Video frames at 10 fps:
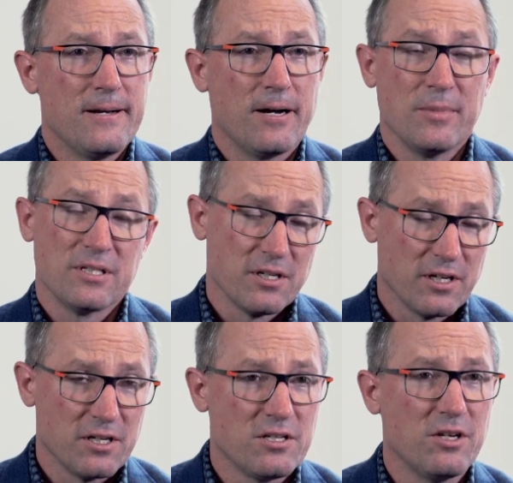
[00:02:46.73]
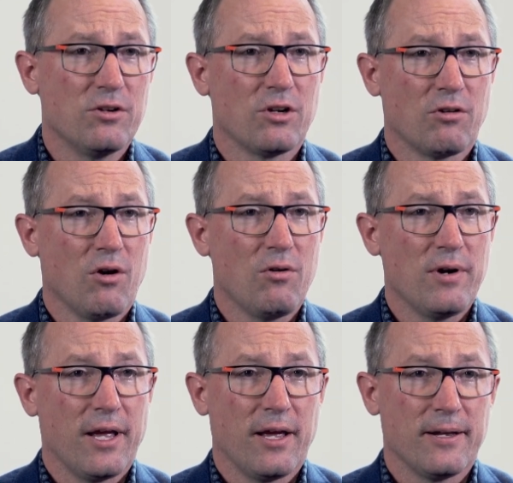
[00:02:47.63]
It's going to continue to
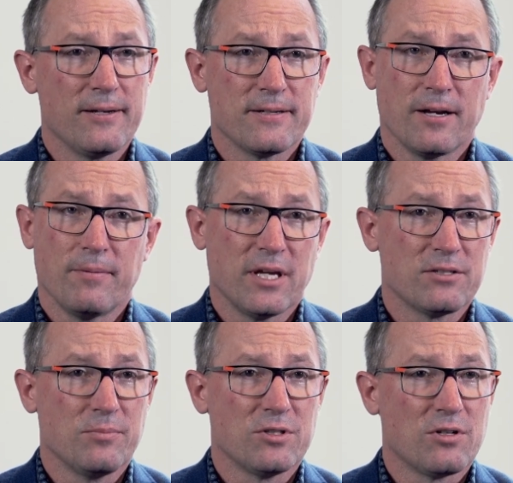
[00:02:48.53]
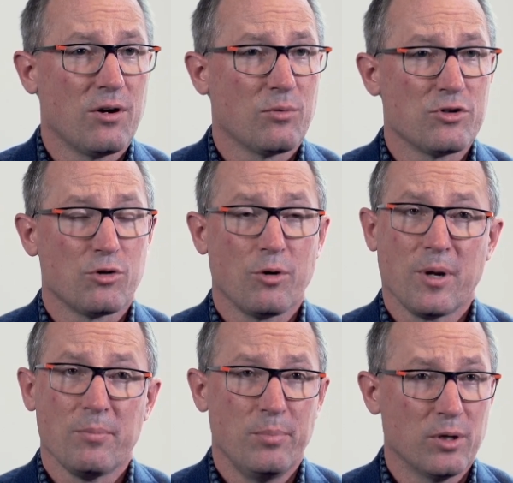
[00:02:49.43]
grow, and estimates are we're short
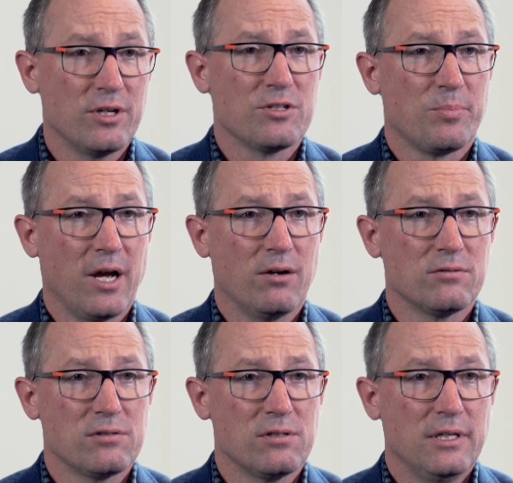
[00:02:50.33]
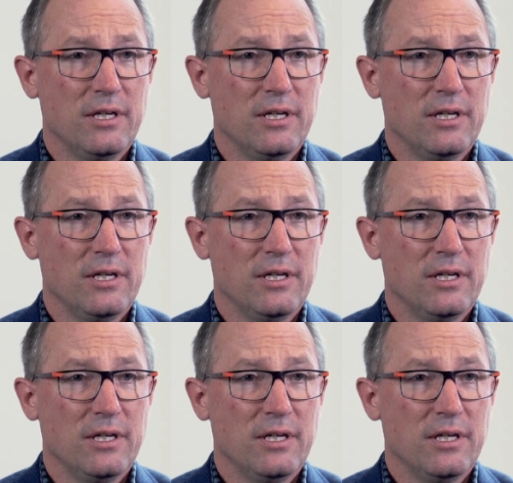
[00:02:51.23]
by billions of pounds